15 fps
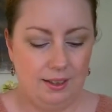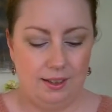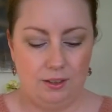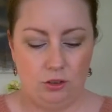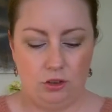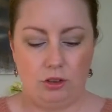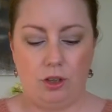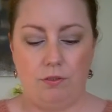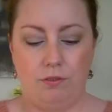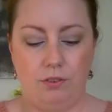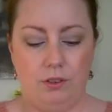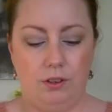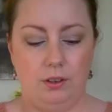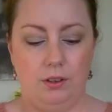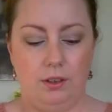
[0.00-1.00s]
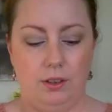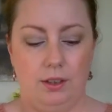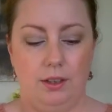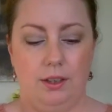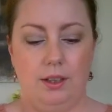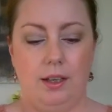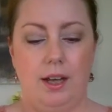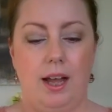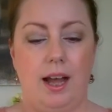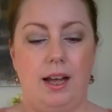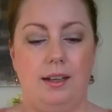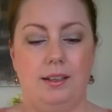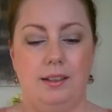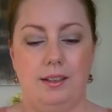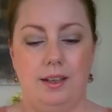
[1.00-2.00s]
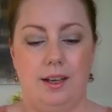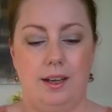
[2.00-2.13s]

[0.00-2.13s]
shuffle, and